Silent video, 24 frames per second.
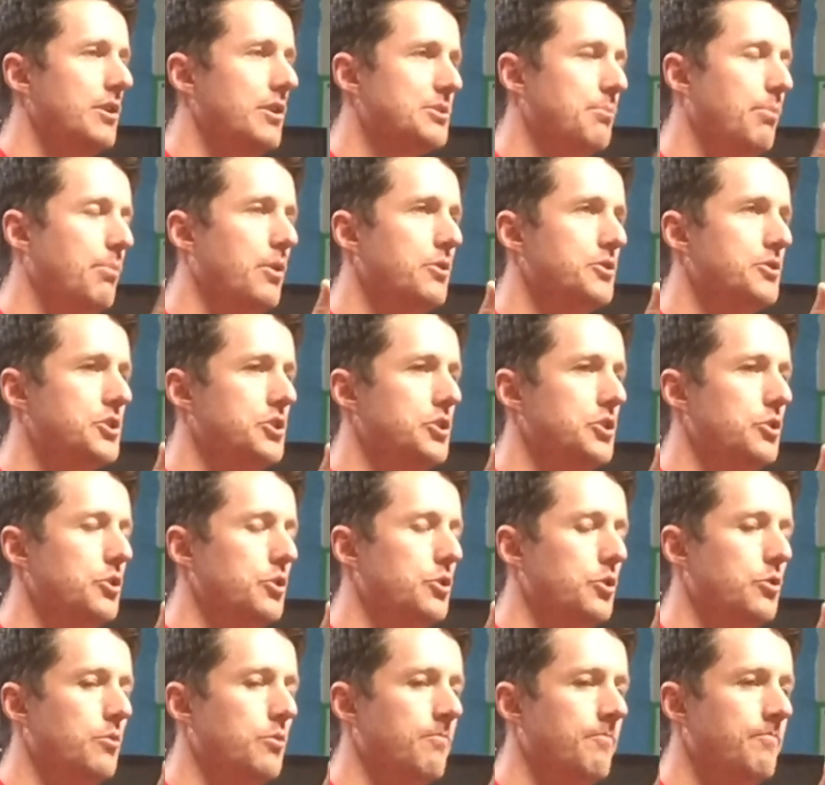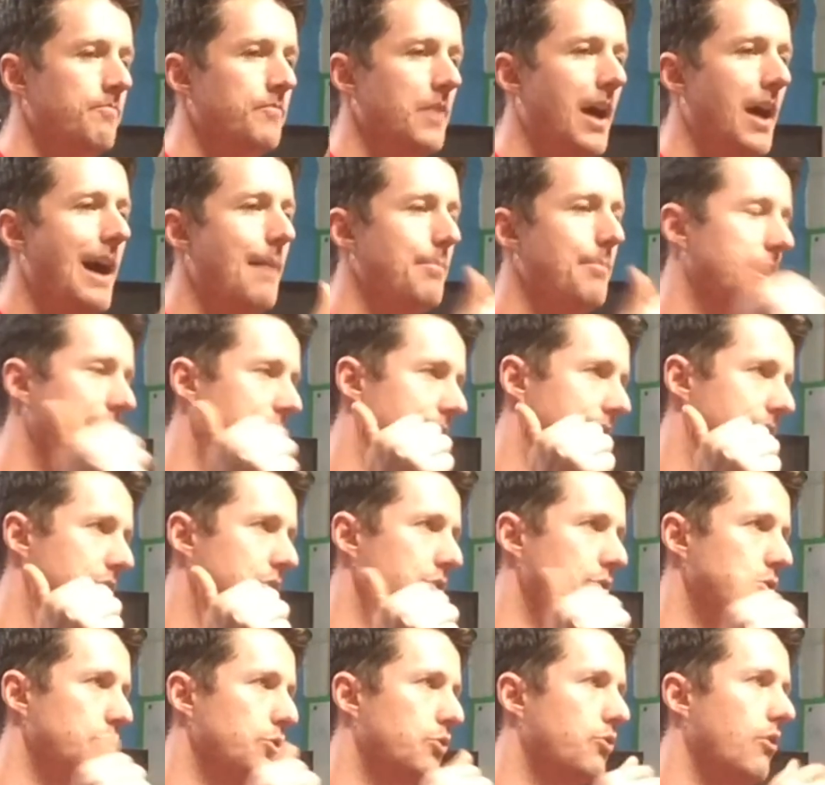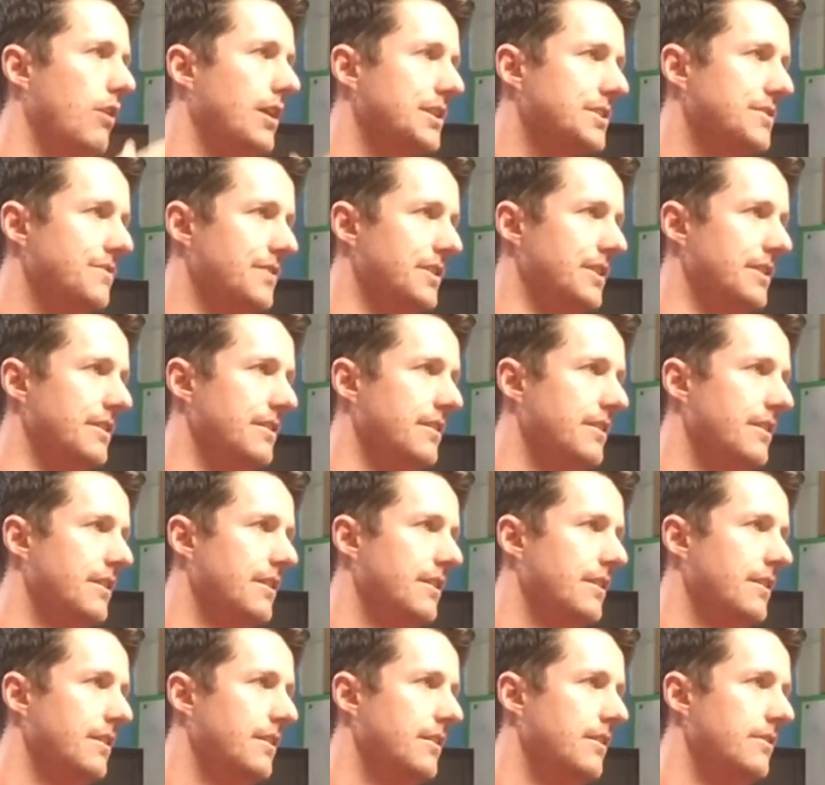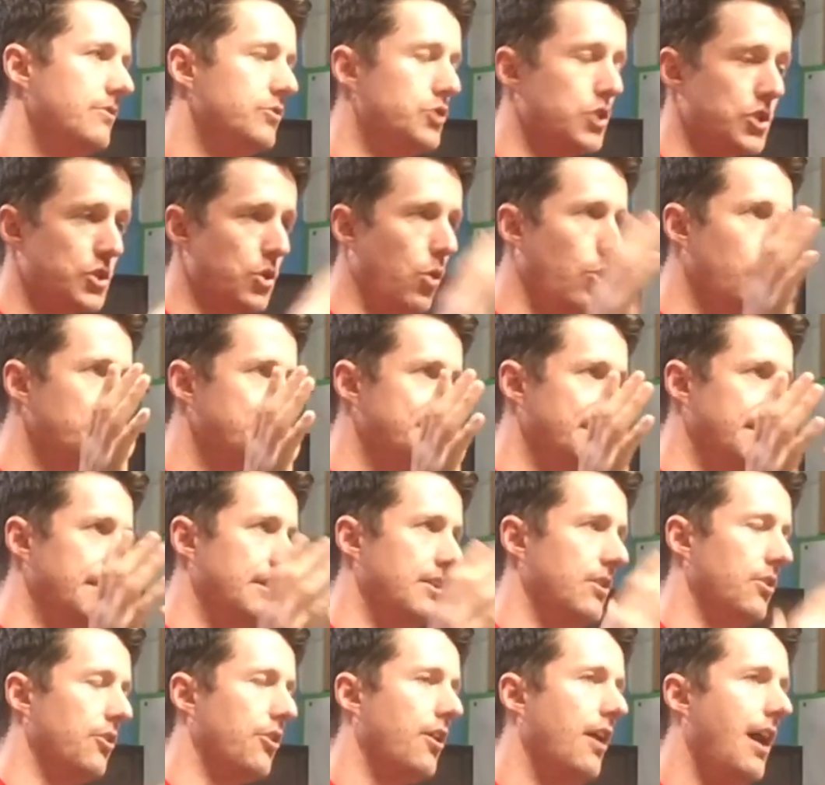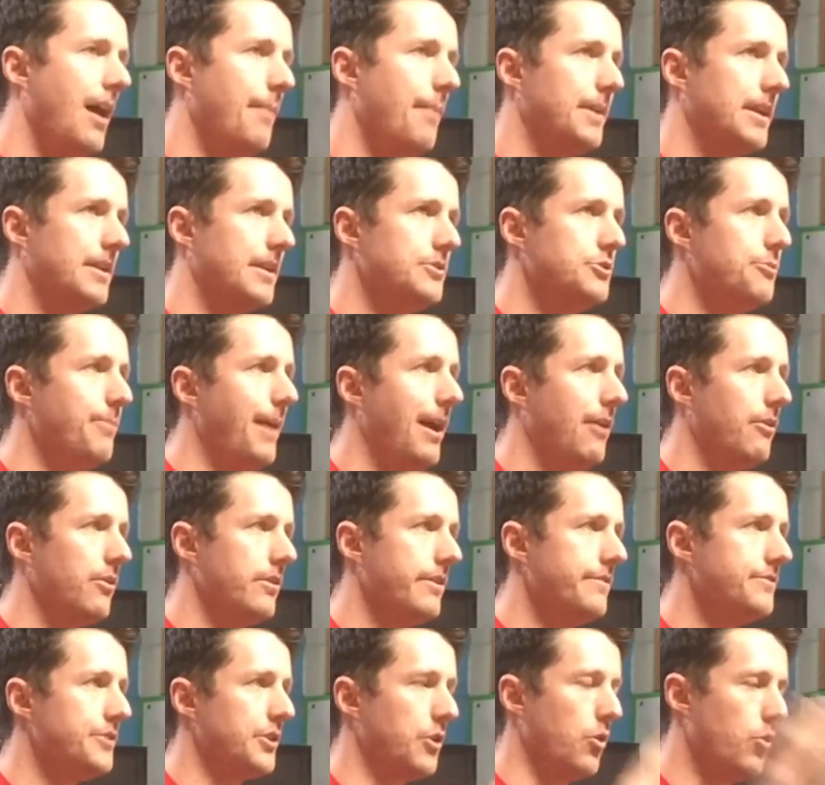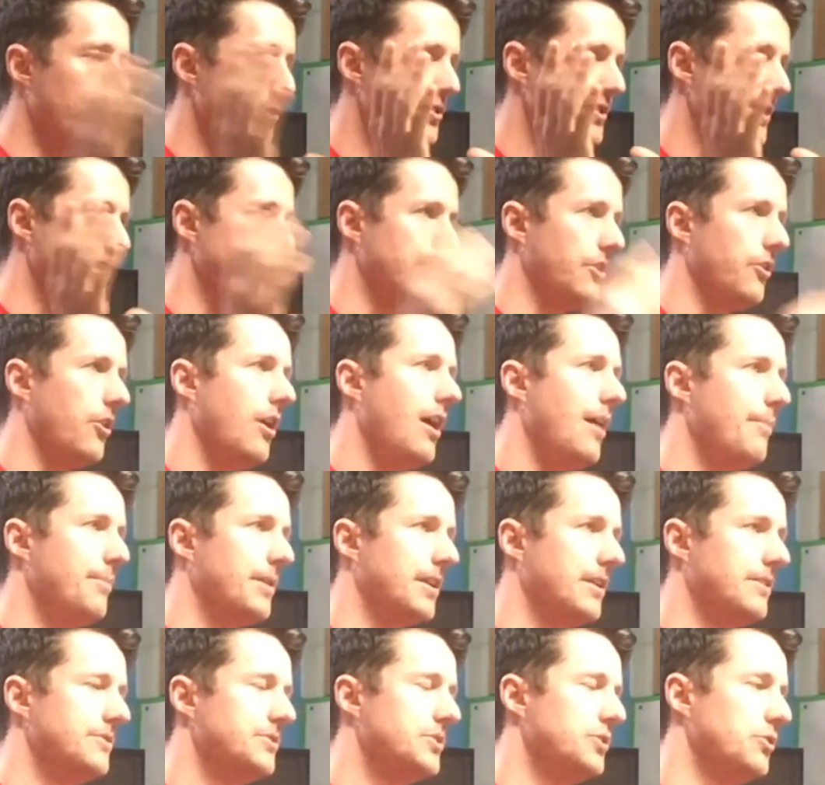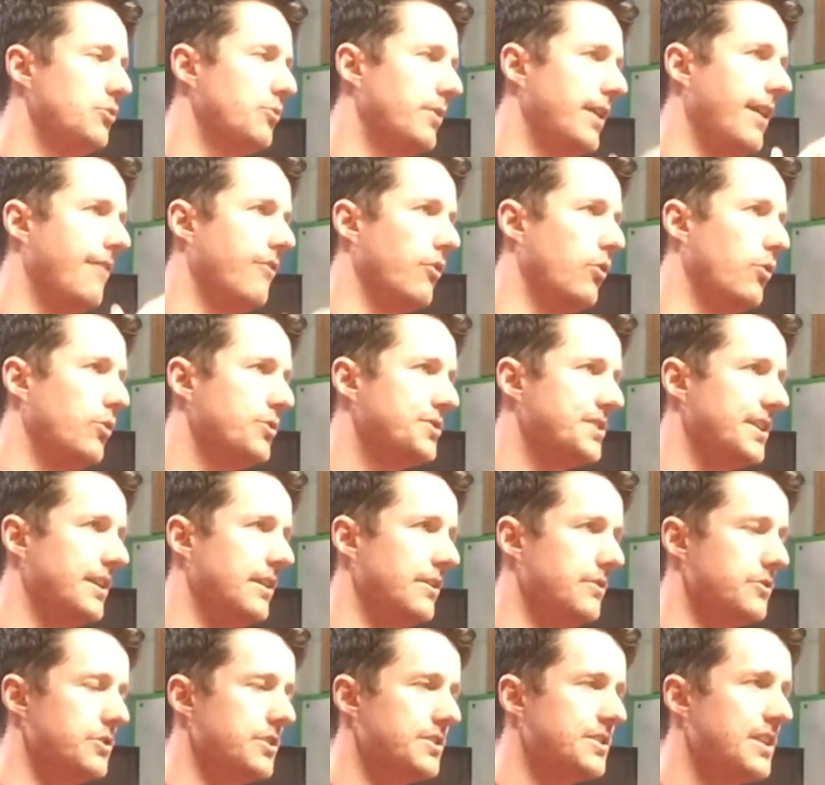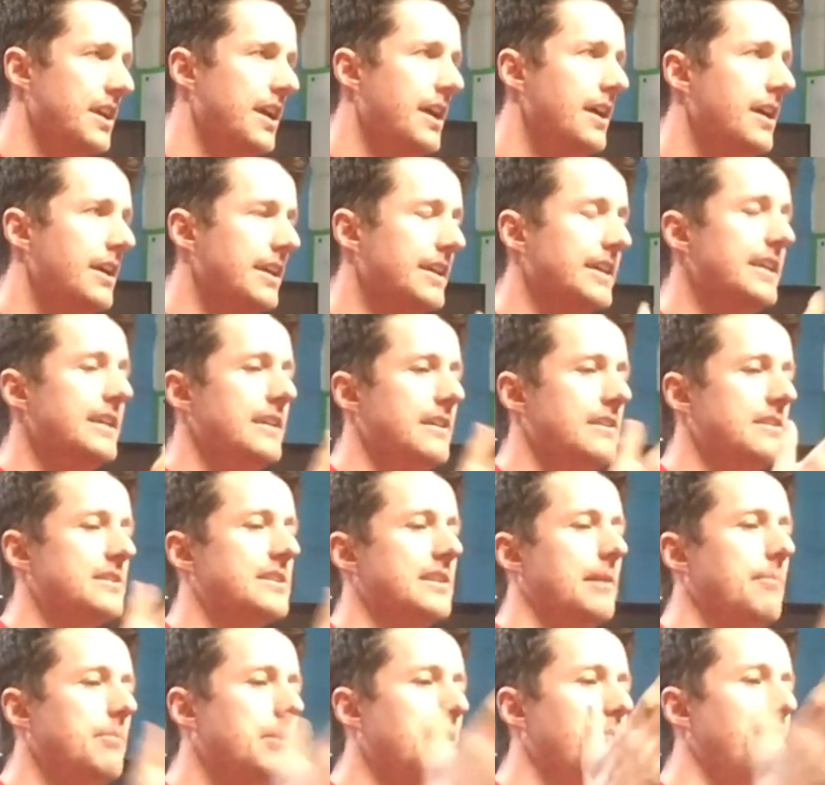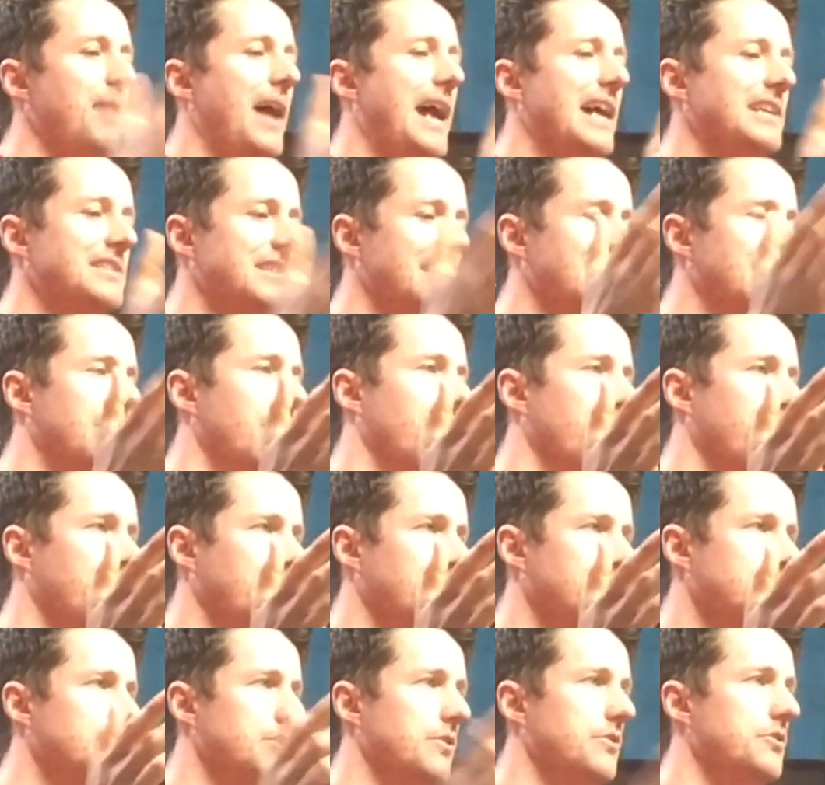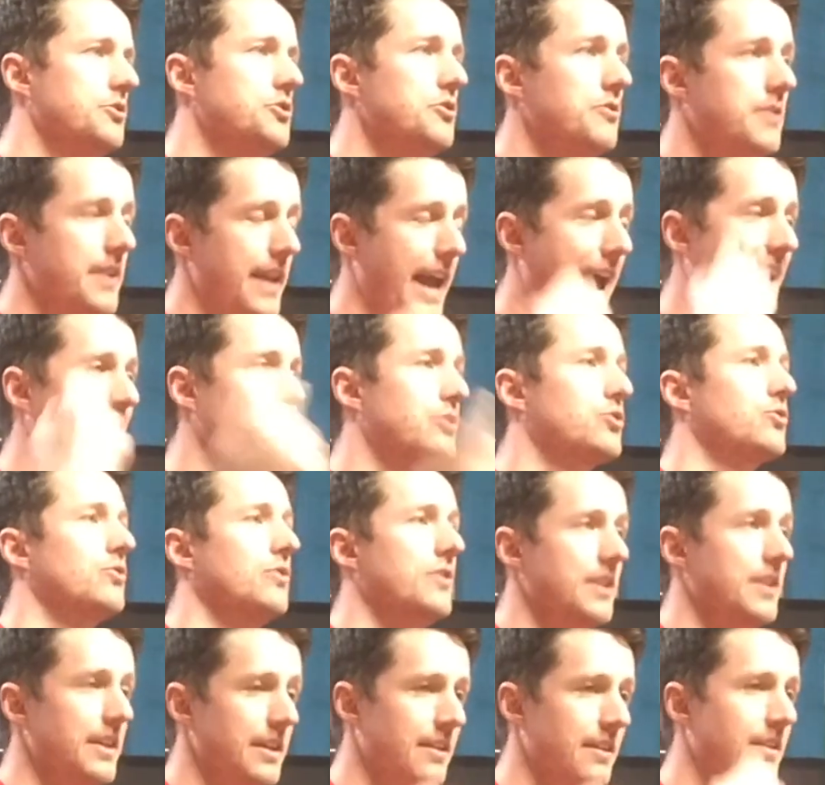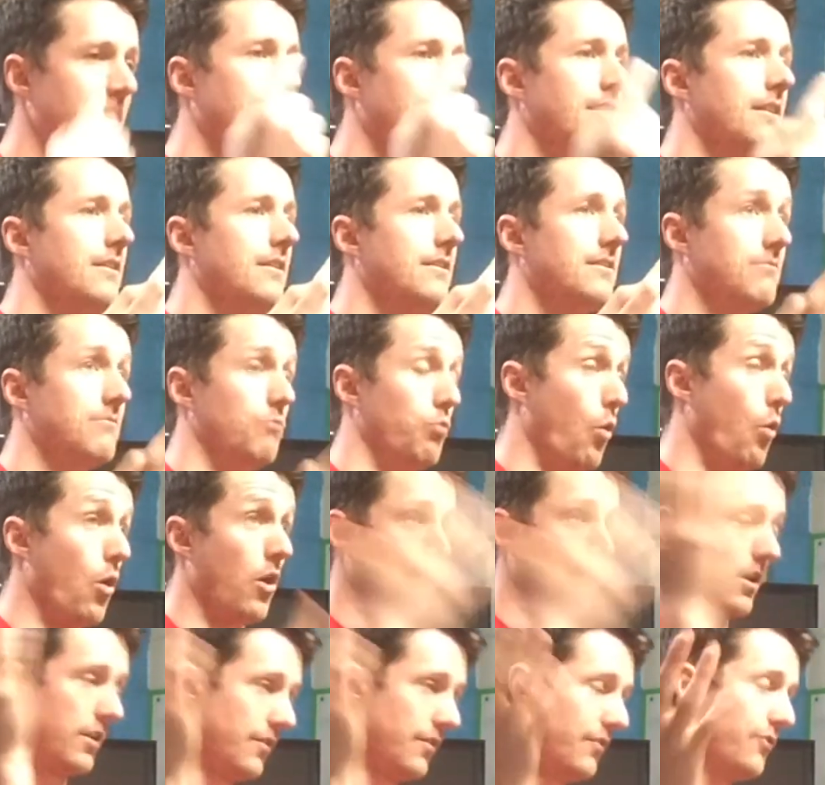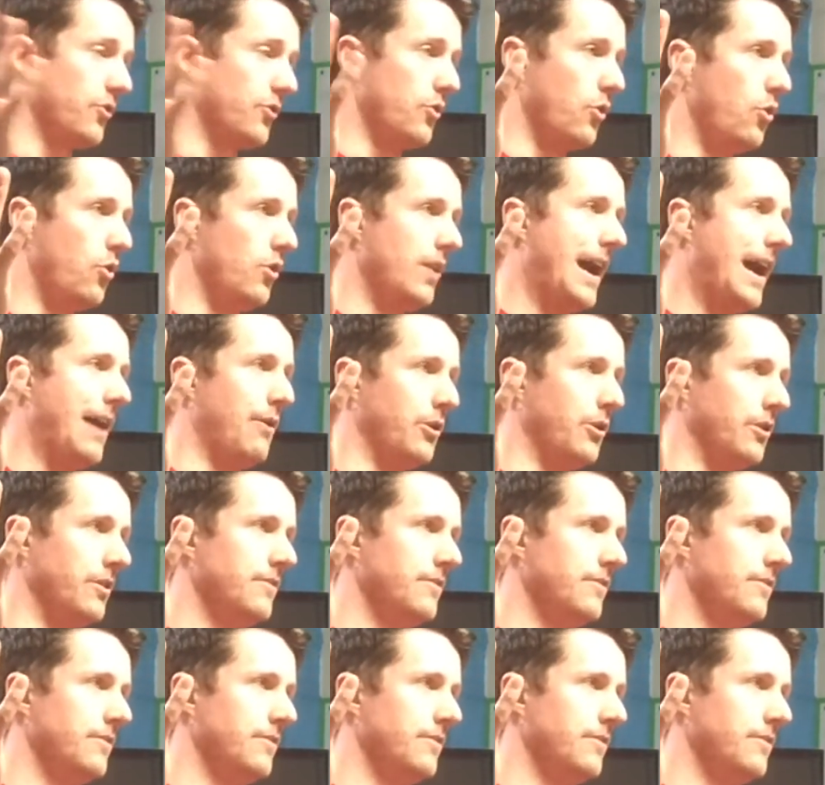So as opposed to hopping into CrossFit just wholesale, or hopping into powerlifting wholesale, or hopping into whatever wholesale, just get some capacity going so that you can actually work for a whole